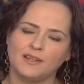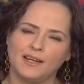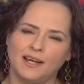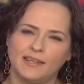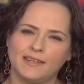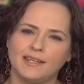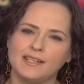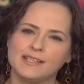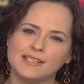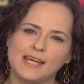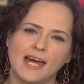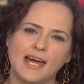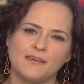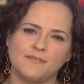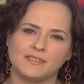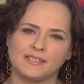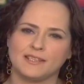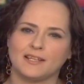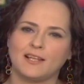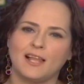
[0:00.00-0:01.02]
I think a
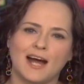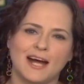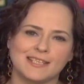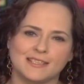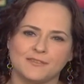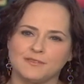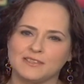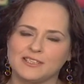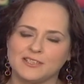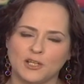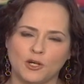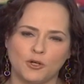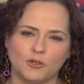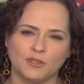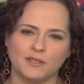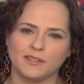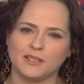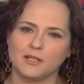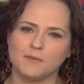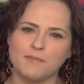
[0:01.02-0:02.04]
dive is a class of its
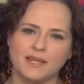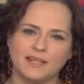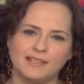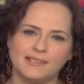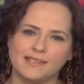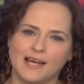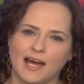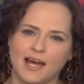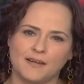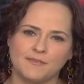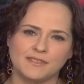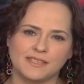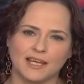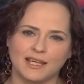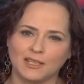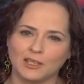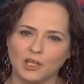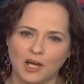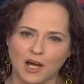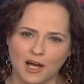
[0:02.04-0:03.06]
own, and there are many dives
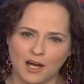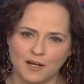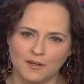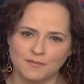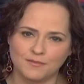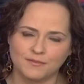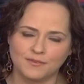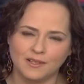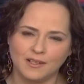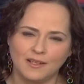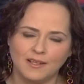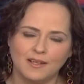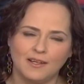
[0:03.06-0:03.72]
I love.